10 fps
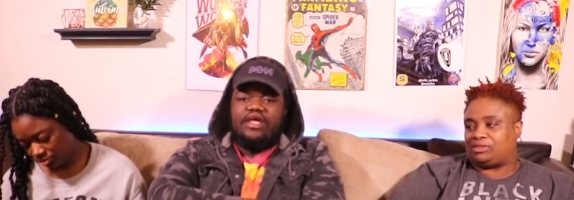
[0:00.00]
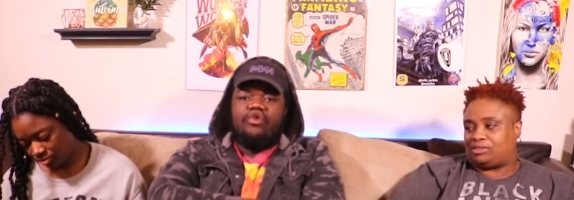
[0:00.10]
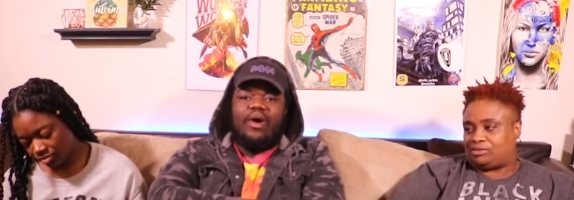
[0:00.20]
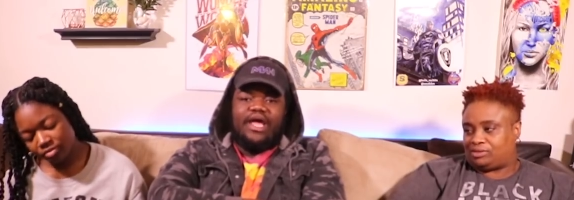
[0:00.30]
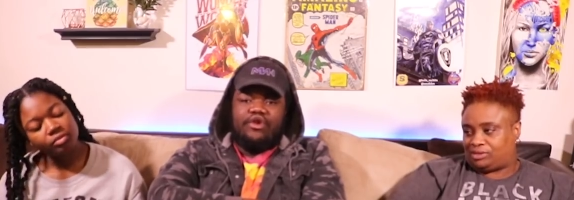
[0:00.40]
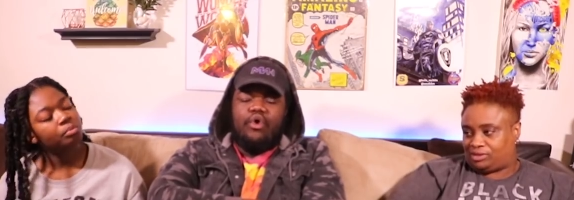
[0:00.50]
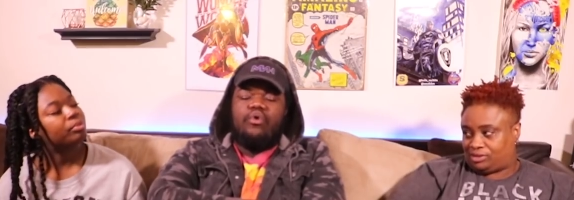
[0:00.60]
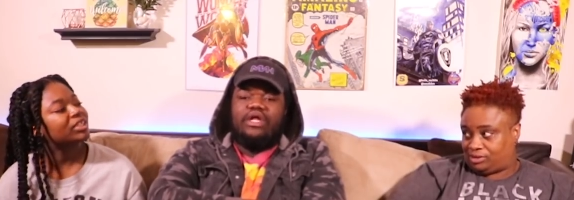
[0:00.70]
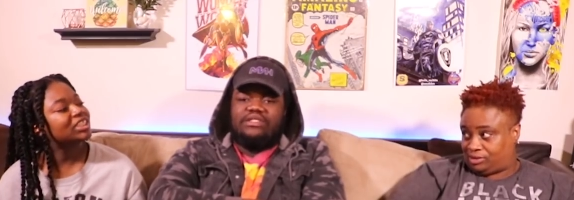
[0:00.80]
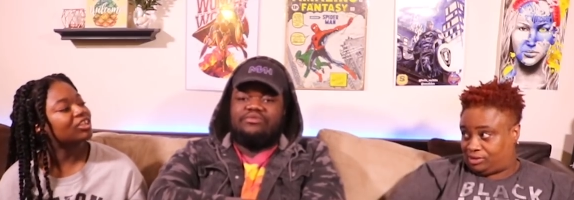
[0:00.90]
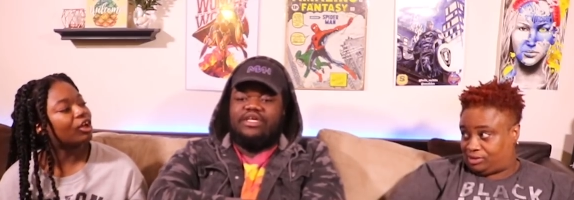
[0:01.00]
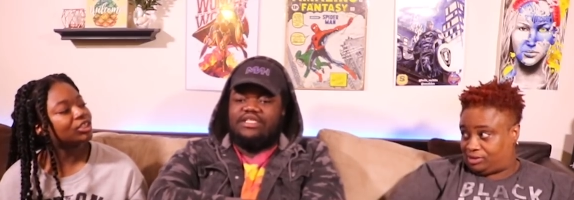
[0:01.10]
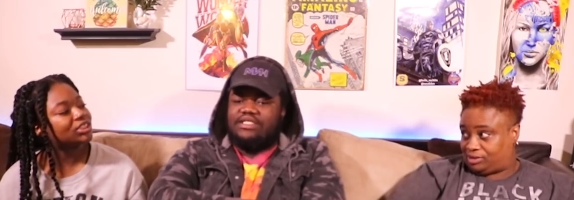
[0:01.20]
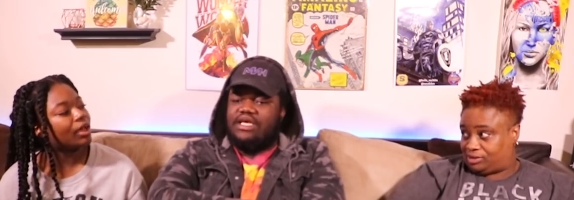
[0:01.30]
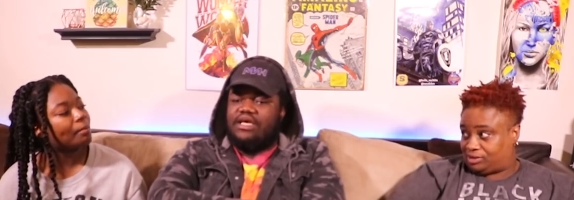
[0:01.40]
Speaker 1: No, I know. Is. That's he's what I'm
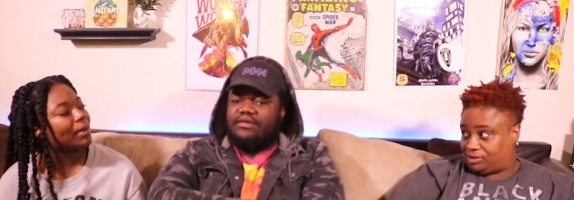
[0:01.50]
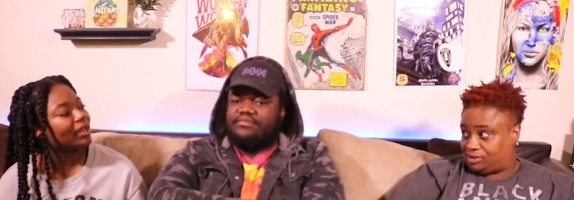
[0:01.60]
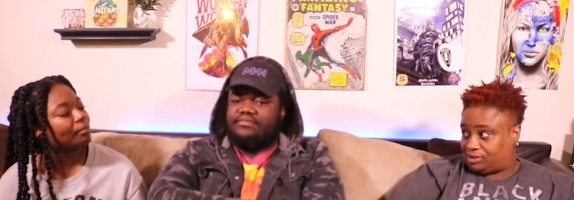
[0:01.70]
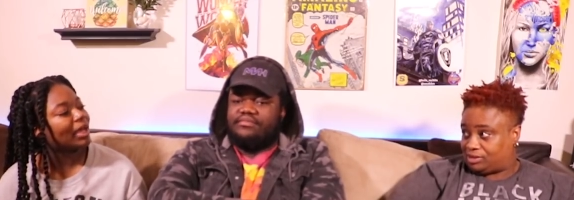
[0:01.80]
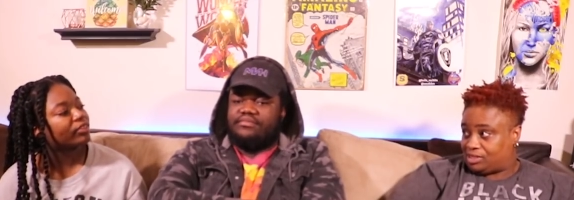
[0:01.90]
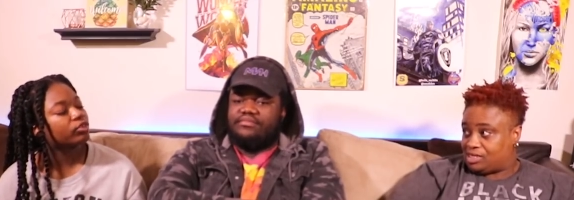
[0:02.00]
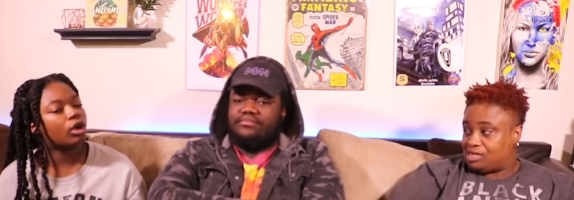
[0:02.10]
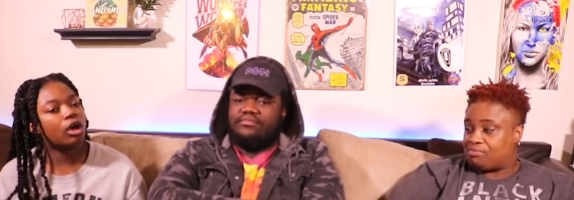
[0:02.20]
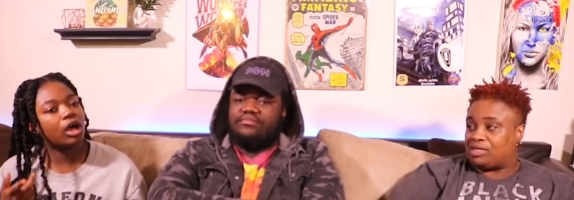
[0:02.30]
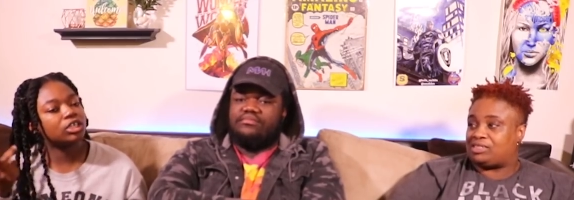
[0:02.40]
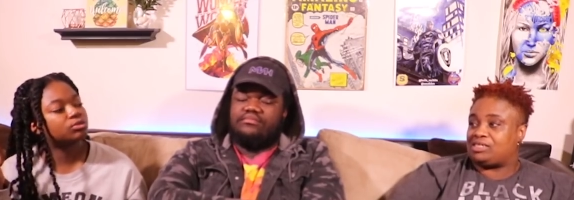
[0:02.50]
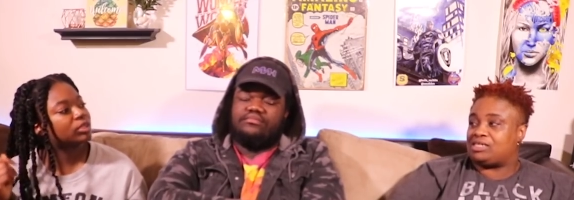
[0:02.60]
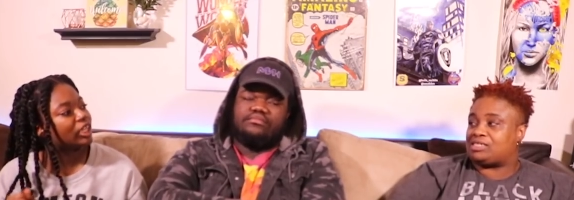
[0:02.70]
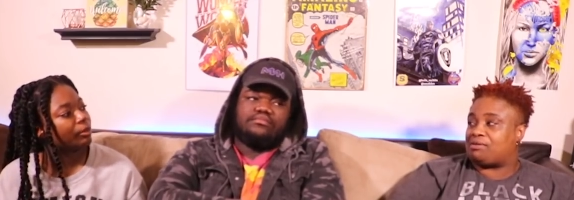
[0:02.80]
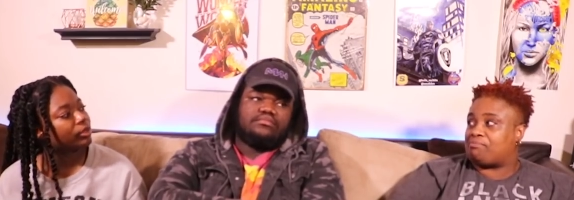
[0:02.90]
also trying to say. Meta Matthew Hall. But he
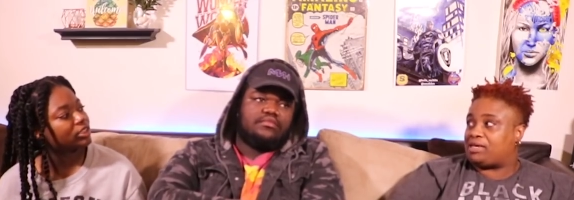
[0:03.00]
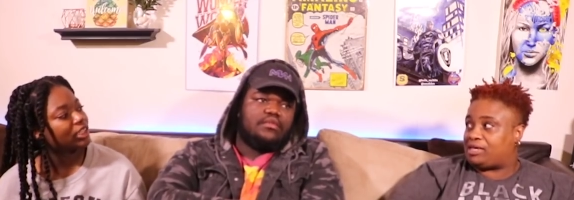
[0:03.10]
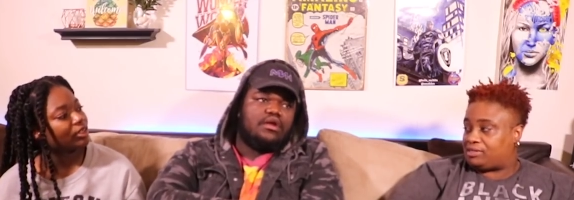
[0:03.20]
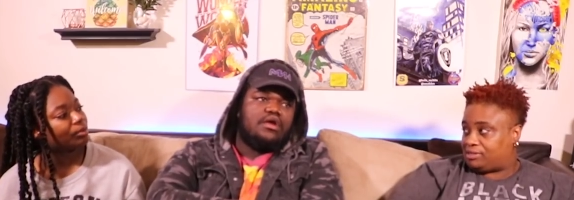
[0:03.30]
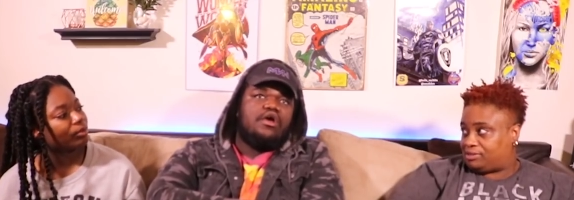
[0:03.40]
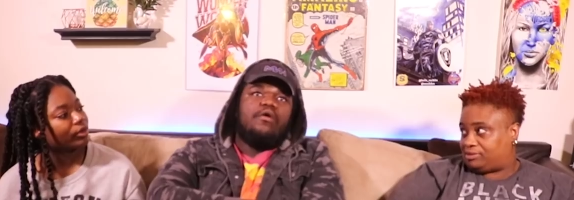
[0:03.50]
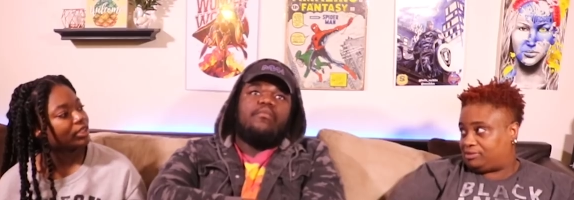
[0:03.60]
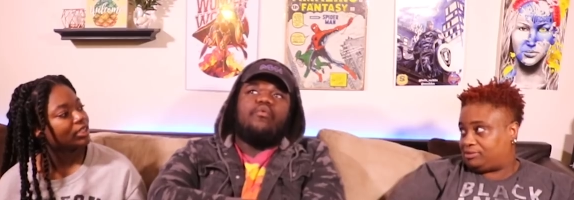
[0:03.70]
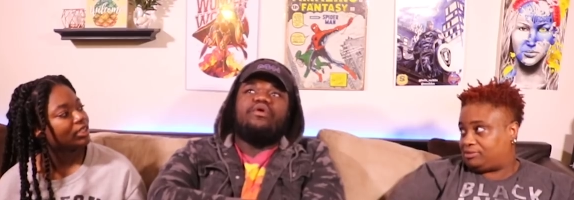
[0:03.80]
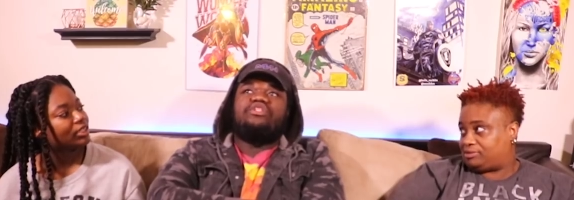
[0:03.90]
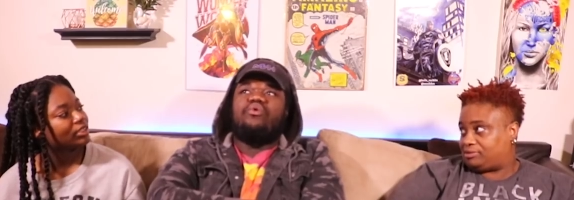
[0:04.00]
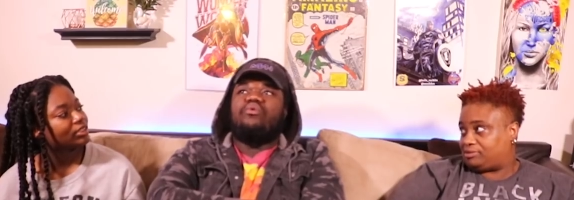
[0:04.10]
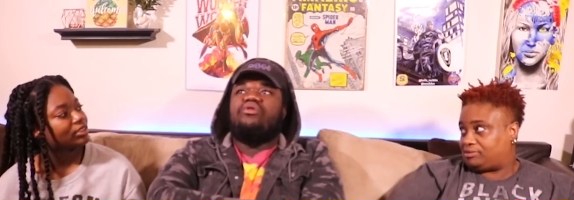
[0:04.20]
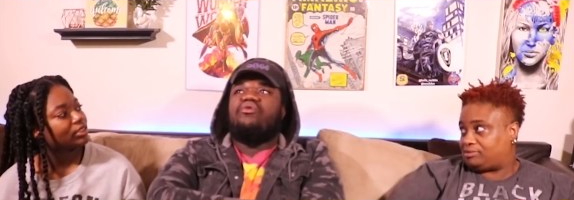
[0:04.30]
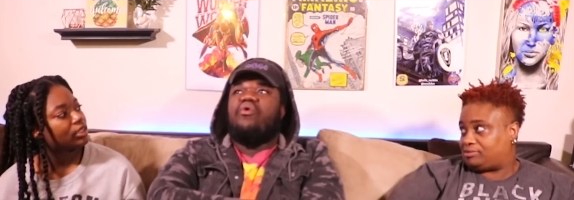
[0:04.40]
is a meta.
Speaker 2: But we
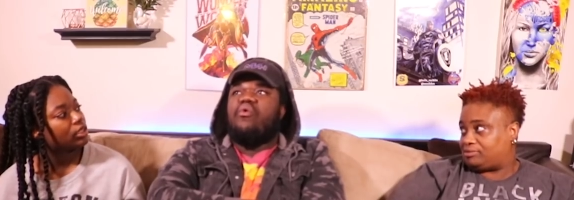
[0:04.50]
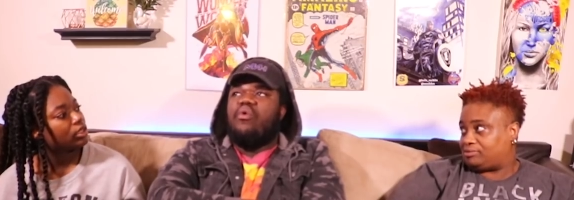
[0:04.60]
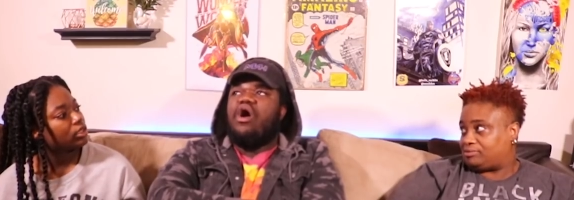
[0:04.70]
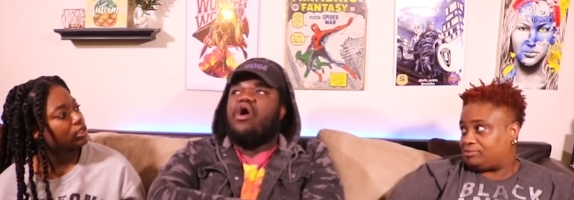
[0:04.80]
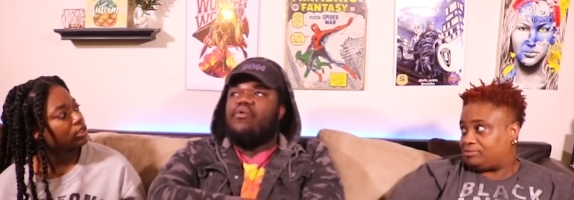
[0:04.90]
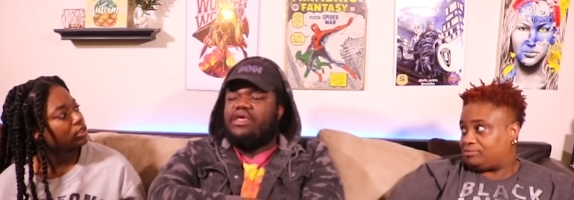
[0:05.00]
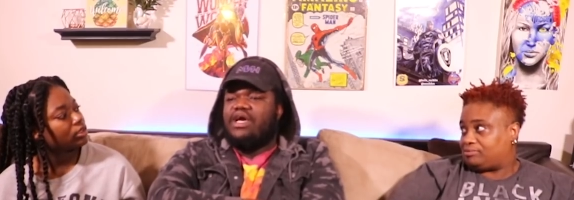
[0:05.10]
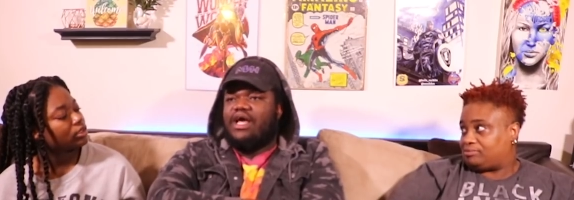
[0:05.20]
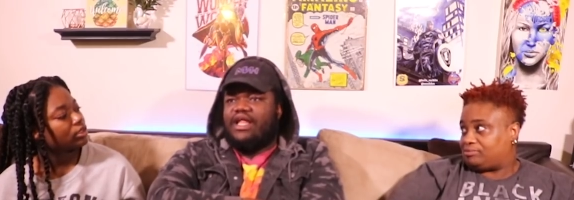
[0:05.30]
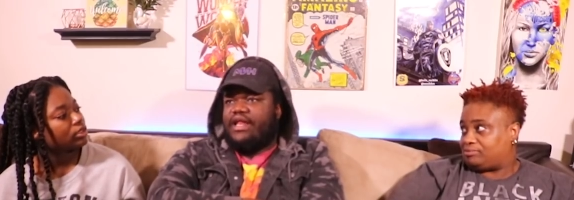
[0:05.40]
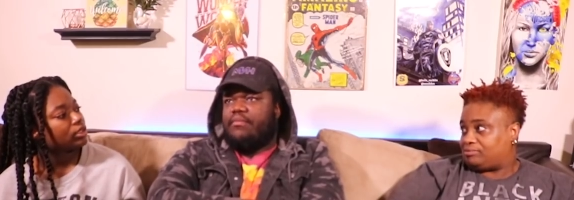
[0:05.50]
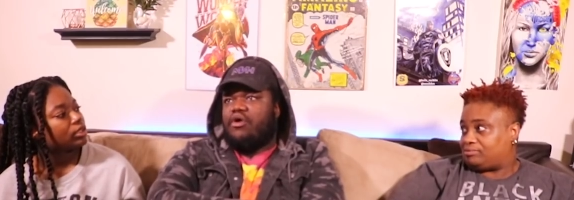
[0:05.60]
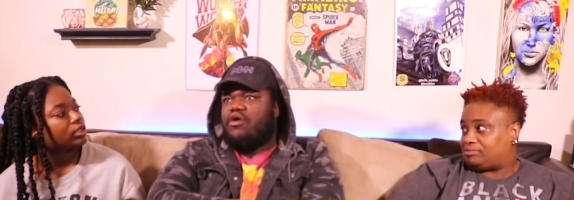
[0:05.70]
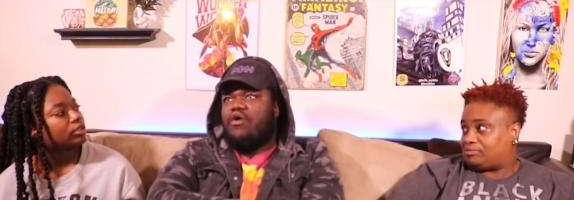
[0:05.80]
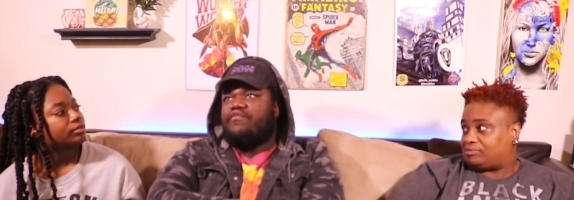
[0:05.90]
don't know how he got at it. The
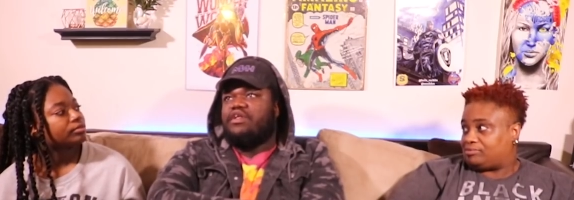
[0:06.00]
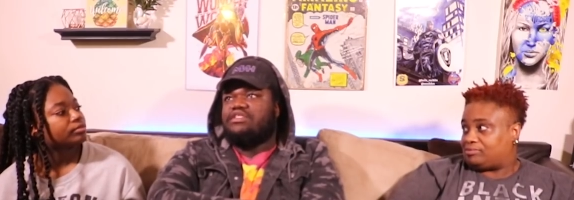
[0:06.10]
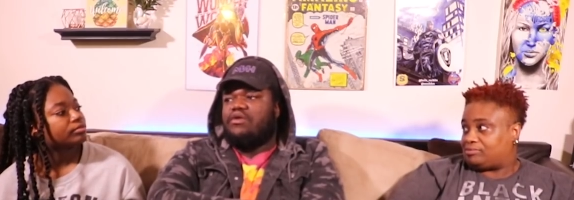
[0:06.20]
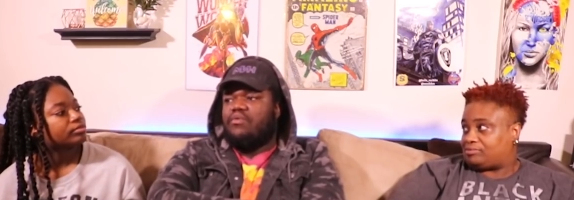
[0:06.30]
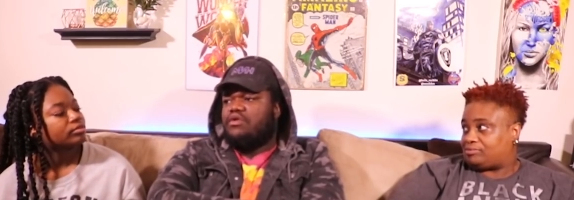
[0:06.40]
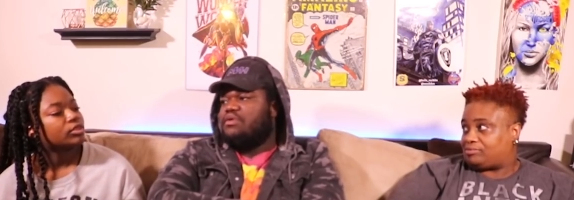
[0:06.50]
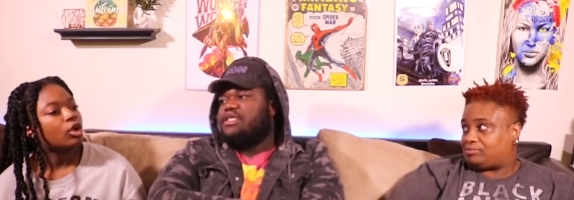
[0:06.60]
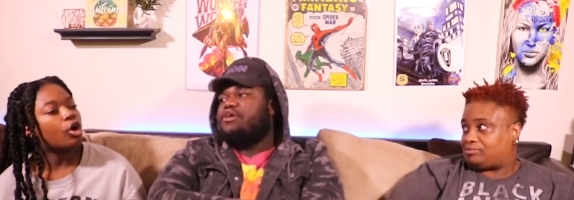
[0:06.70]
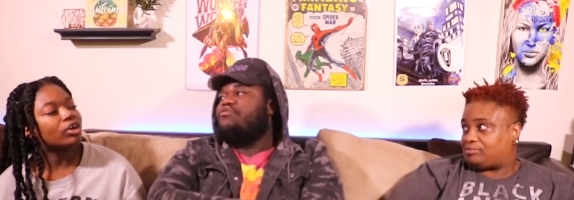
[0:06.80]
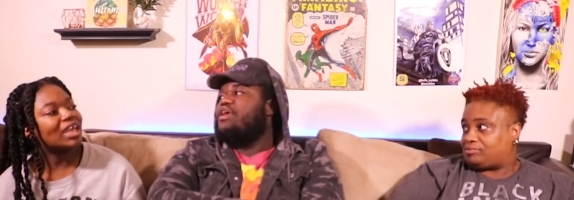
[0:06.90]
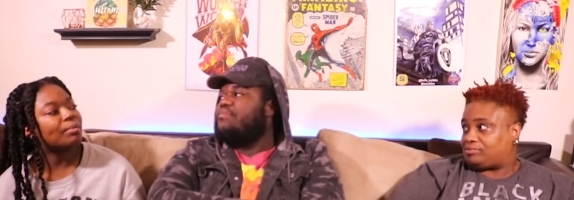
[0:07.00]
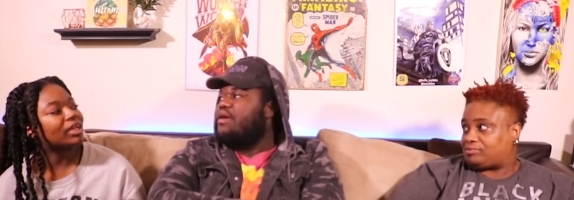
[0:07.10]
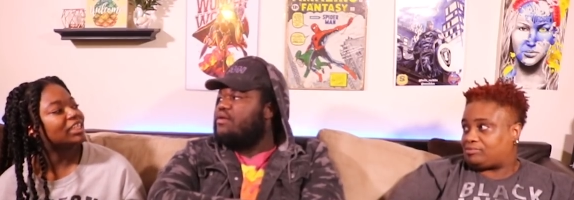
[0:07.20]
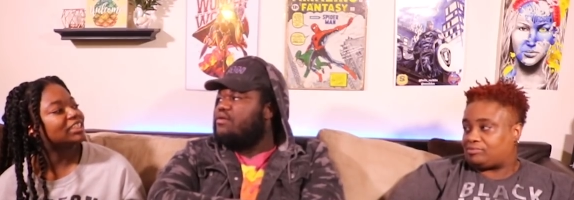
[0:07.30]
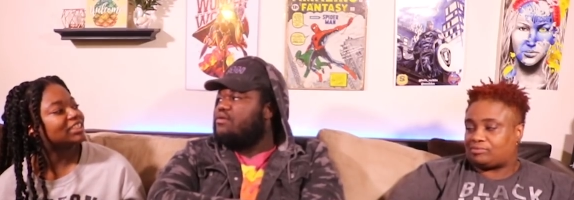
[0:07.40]
Markovians are the only ones that can Okay, but meta.
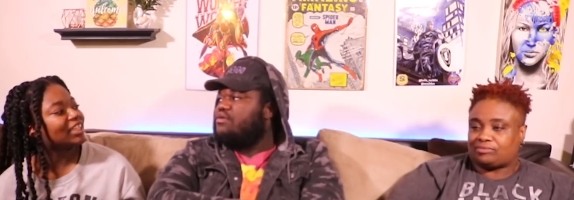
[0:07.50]
he's still